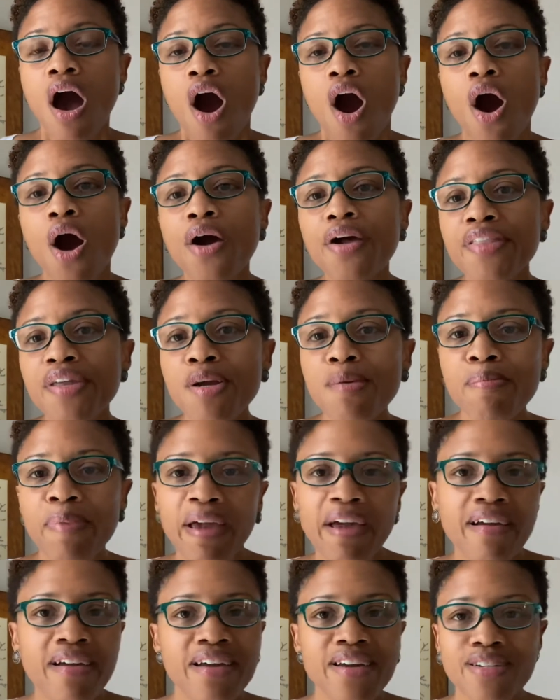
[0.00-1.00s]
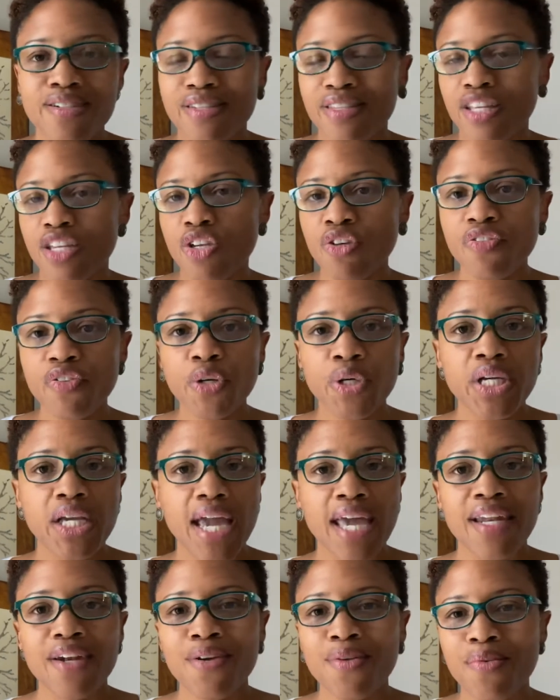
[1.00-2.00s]
are there barriers that you've
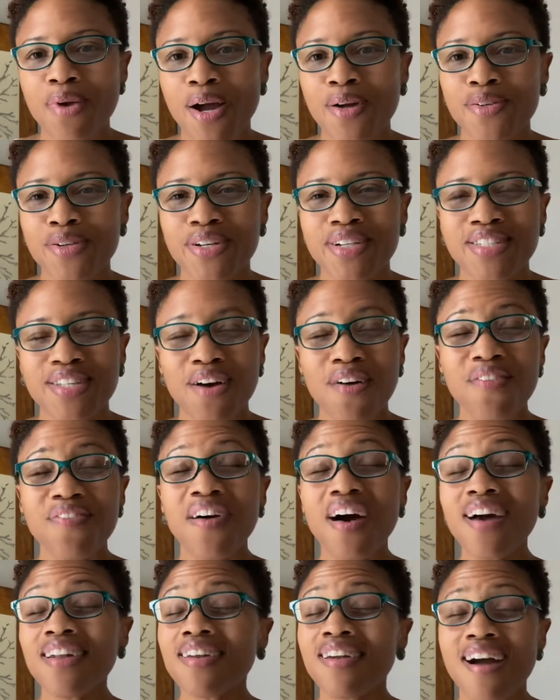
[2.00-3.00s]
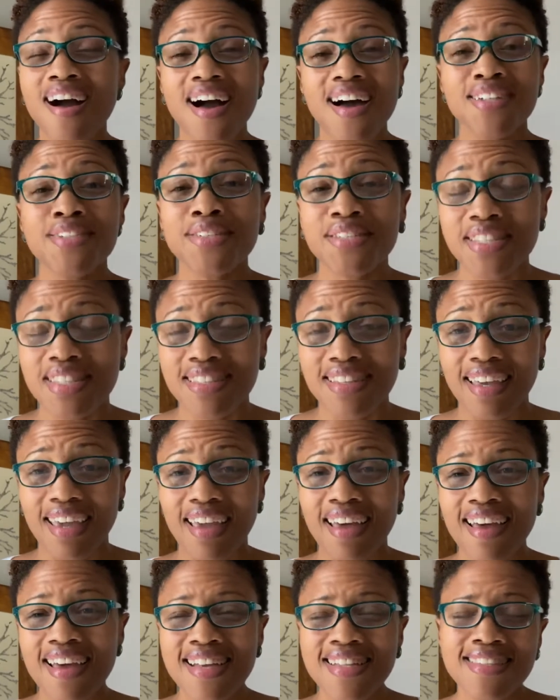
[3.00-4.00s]
created around yourself unconsciously?
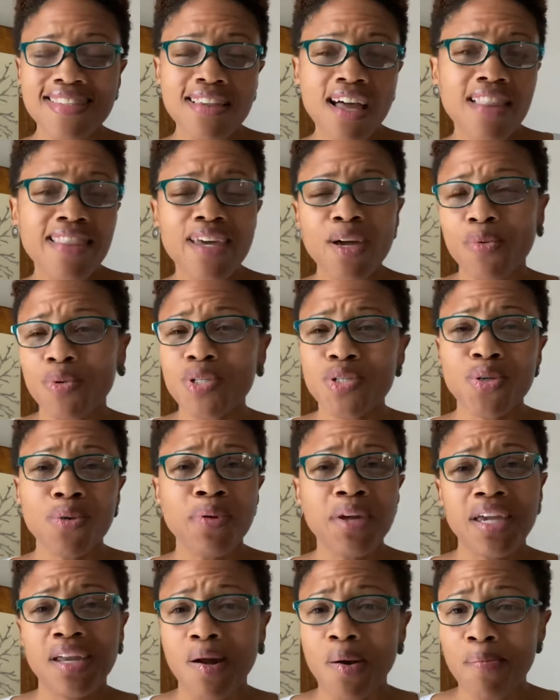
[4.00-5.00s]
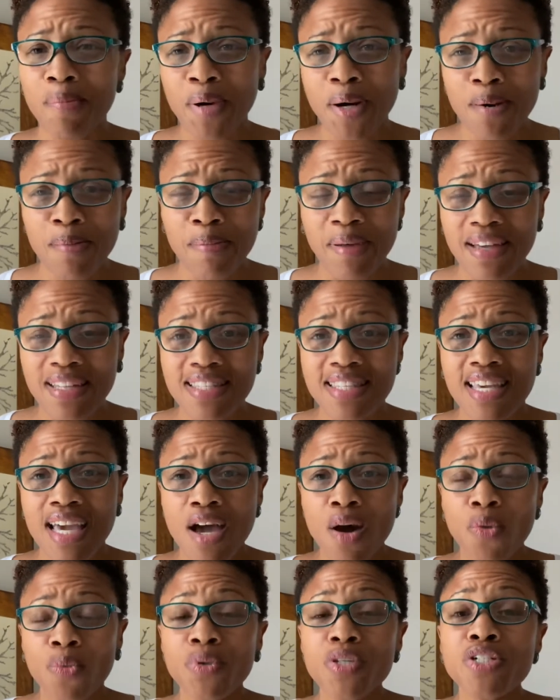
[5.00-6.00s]
It's not like we're doing it on purpose.
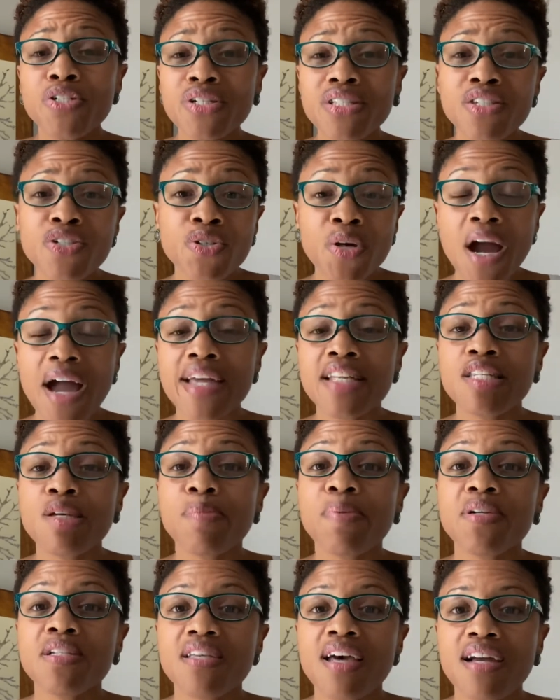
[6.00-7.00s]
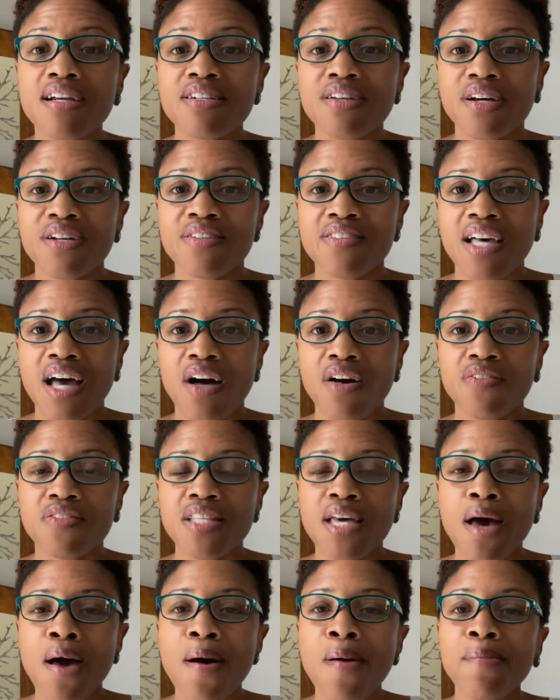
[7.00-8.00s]
We're just trying to protect ourselves.
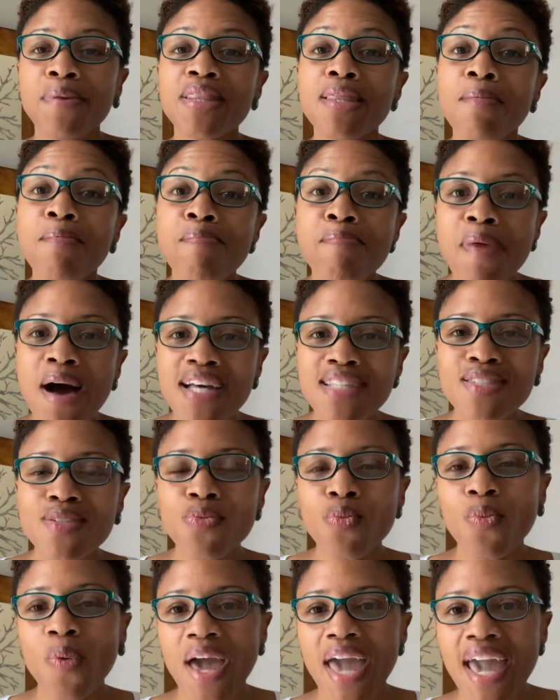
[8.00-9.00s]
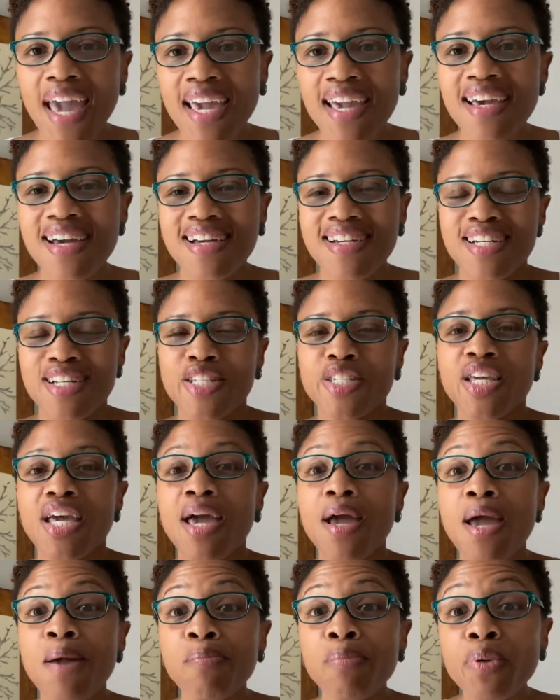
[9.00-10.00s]
But the best way
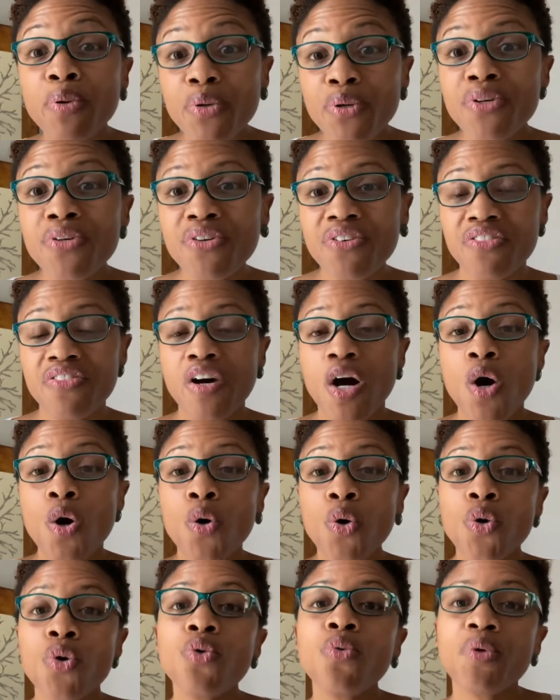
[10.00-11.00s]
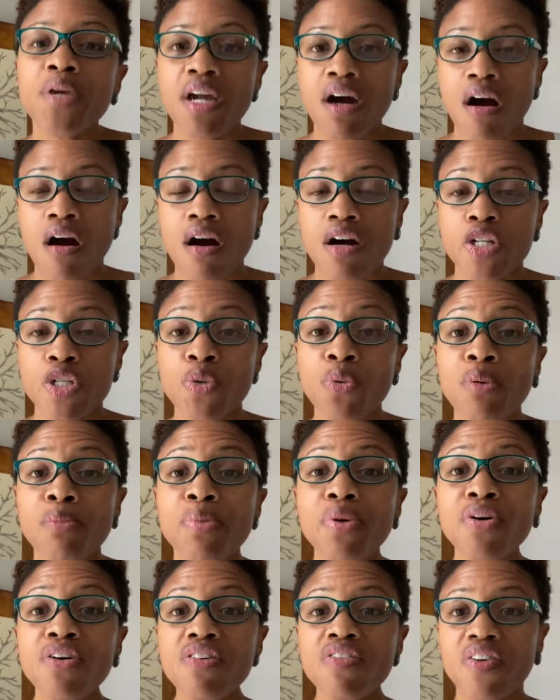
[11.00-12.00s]
to improve who we are, to
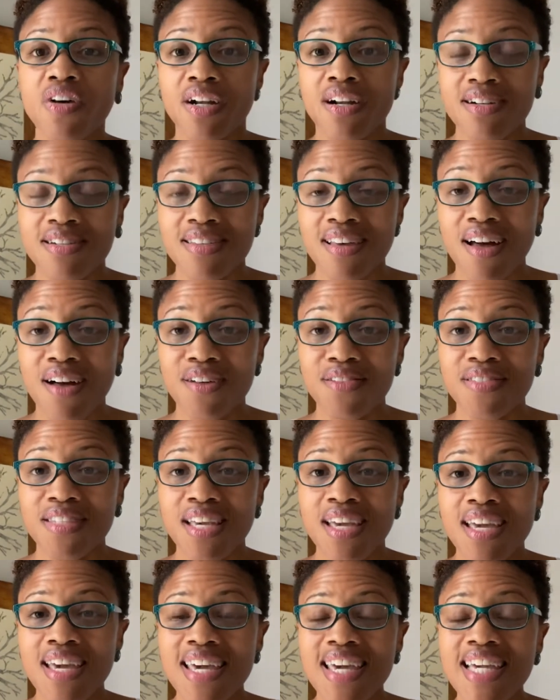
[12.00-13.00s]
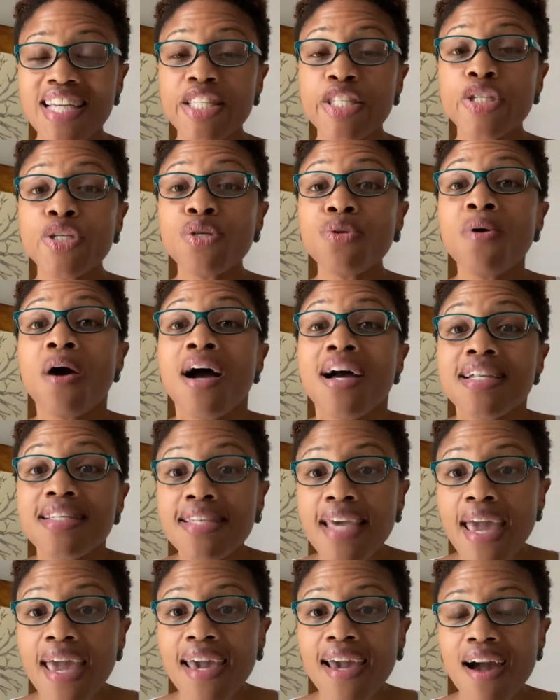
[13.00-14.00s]
improve on ourselves, is to
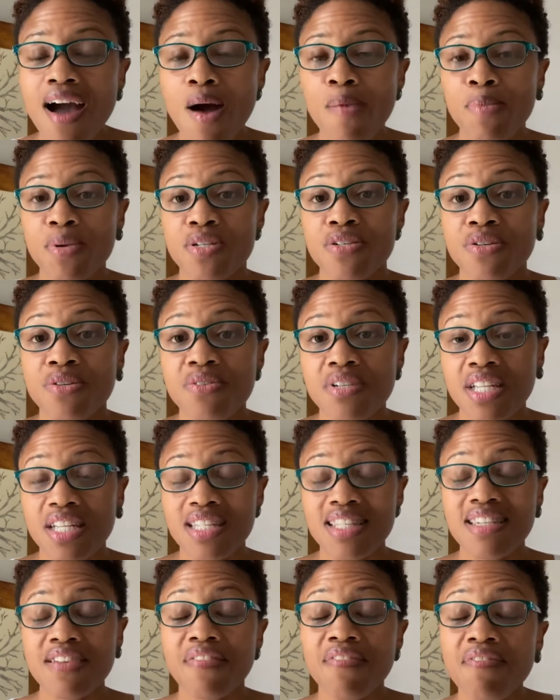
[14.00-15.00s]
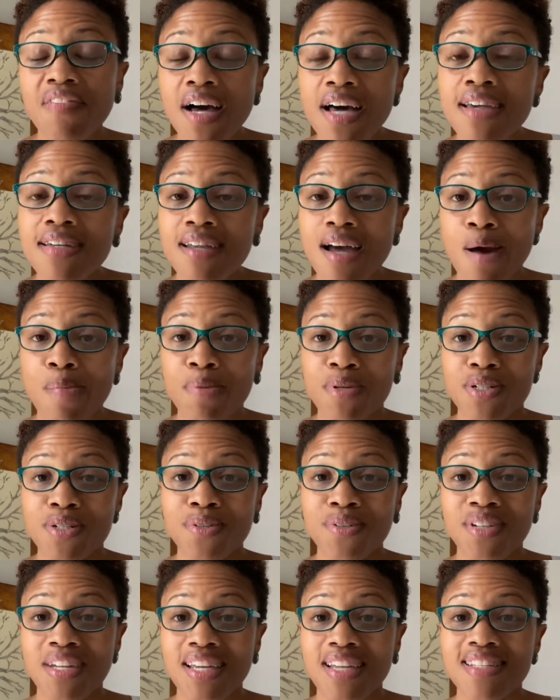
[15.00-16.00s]
take opportunities, to find
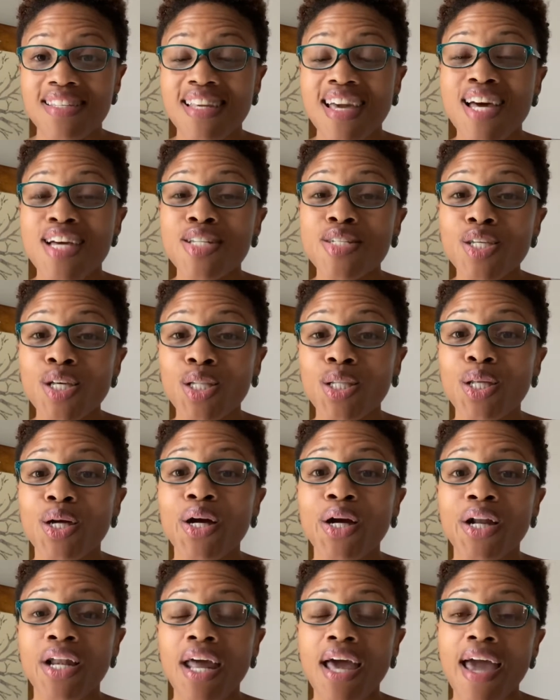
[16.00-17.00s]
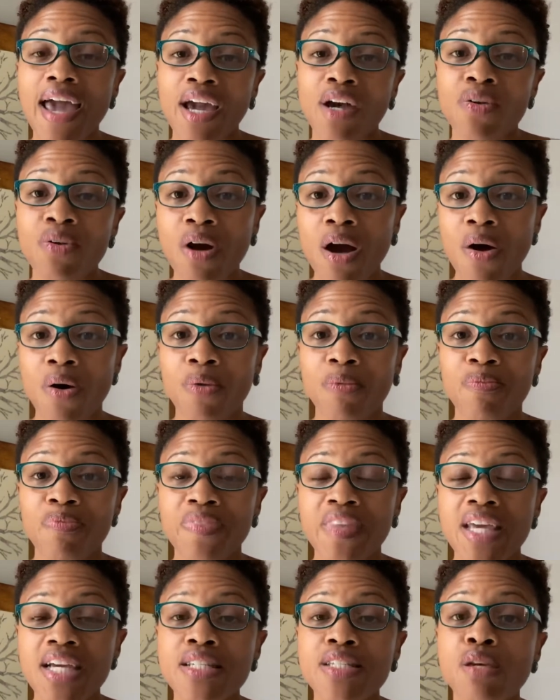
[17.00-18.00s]
opportunities to learn and grow,
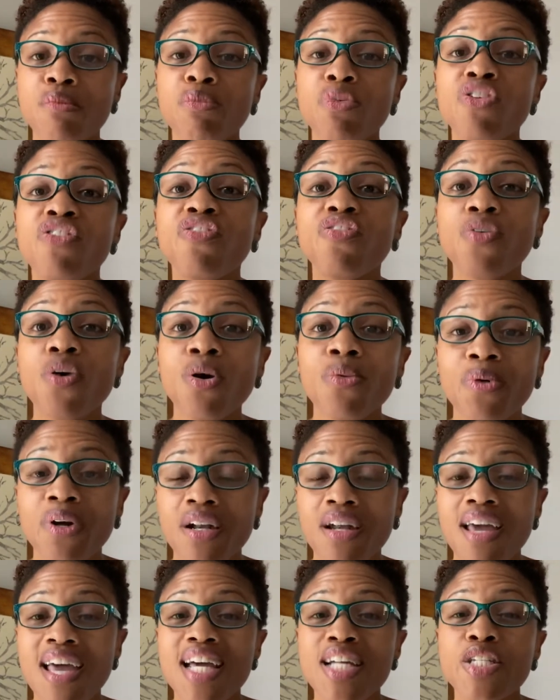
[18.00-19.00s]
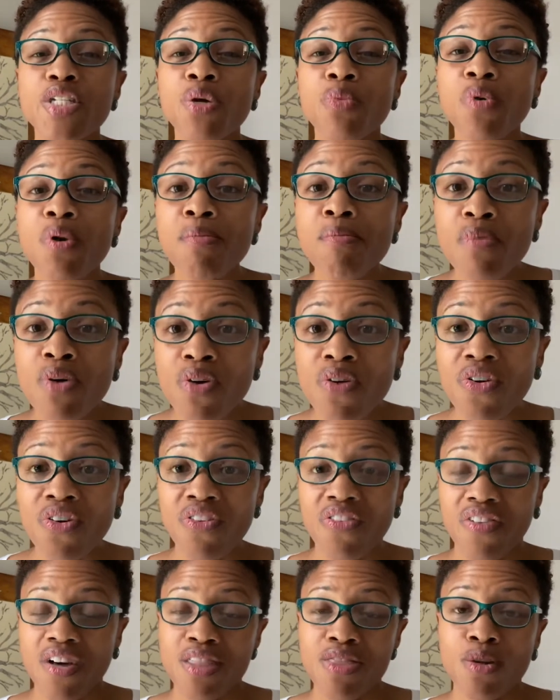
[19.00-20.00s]
to move forward, to
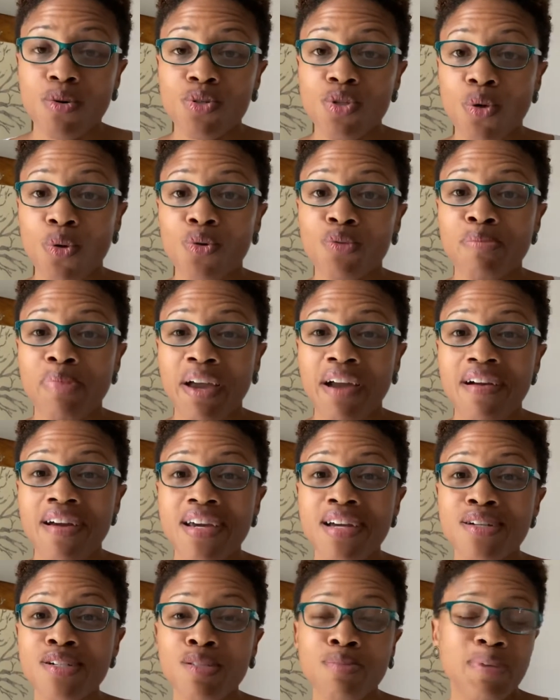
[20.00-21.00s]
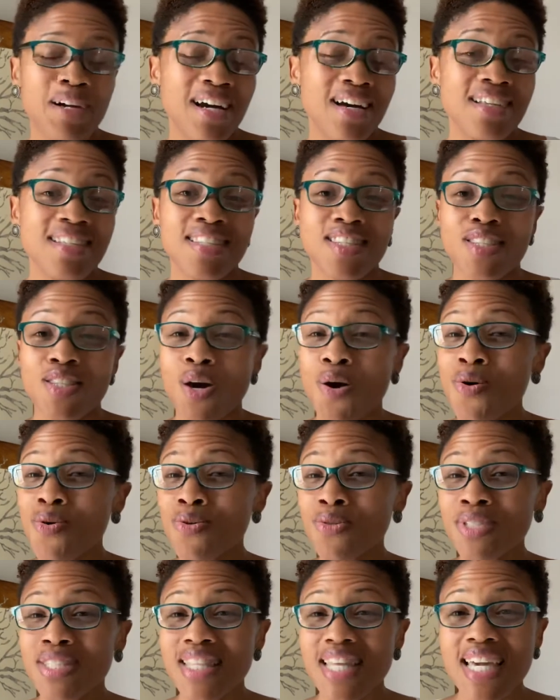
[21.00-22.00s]
remove those old barriers because
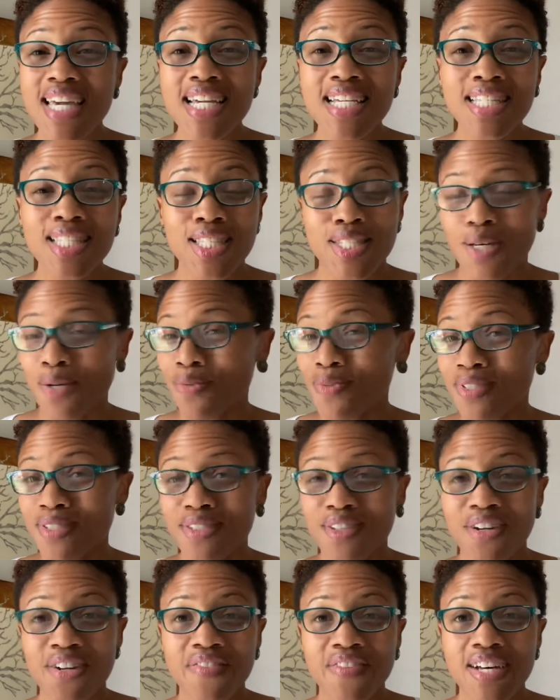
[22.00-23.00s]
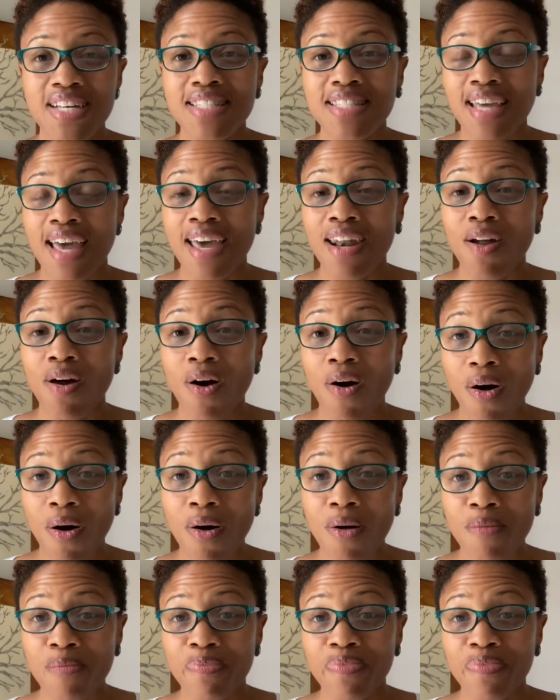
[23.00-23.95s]
those things don't serve us at all.